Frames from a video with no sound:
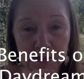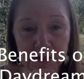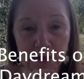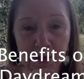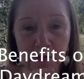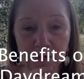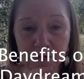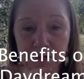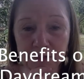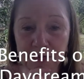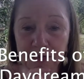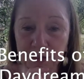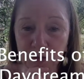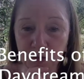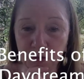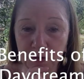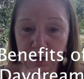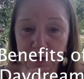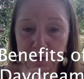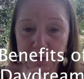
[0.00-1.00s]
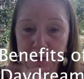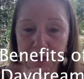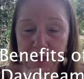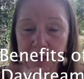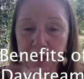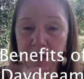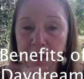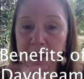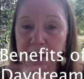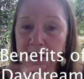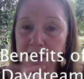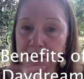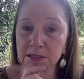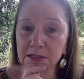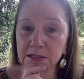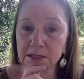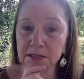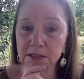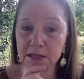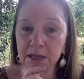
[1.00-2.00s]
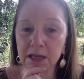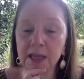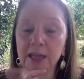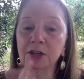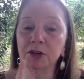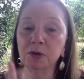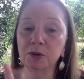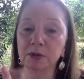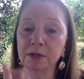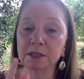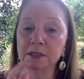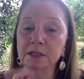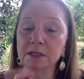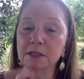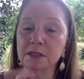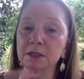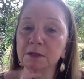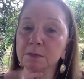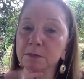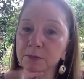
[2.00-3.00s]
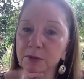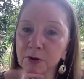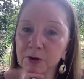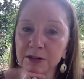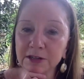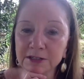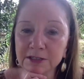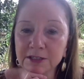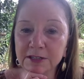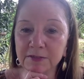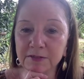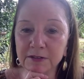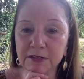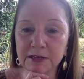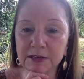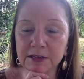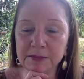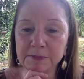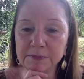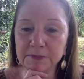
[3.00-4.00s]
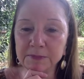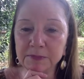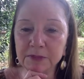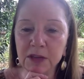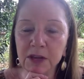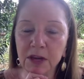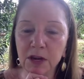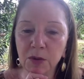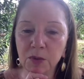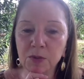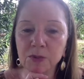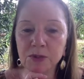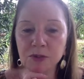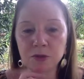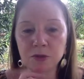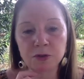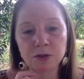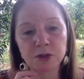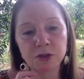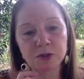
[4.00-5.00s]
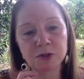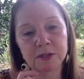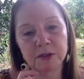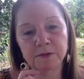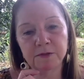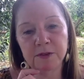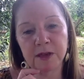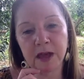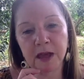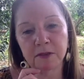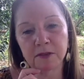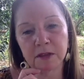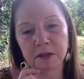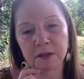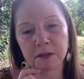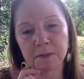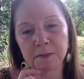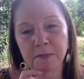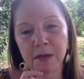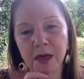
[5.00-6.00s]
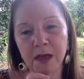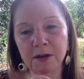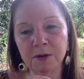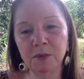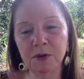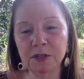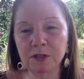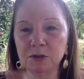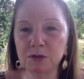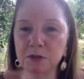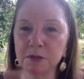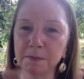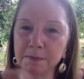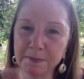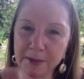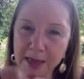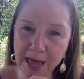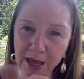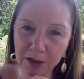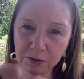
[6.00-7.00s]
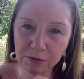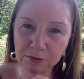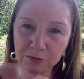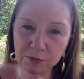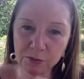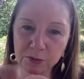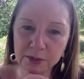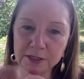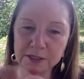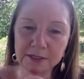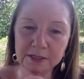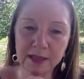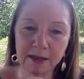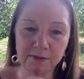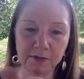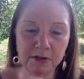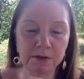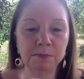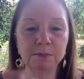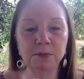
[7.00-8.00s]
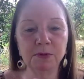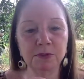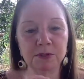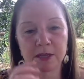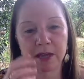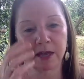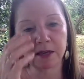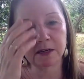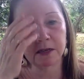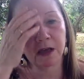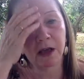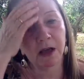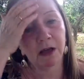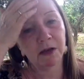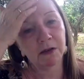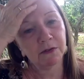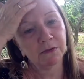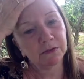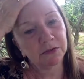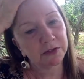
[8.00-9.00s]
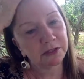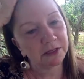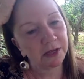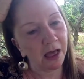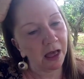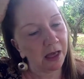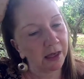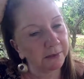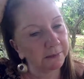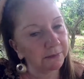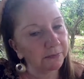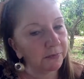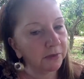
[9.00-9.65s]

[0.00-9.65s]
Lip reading: of daydreaming is increased productivity. Researchers have found that the mind wanders about 47% of the time.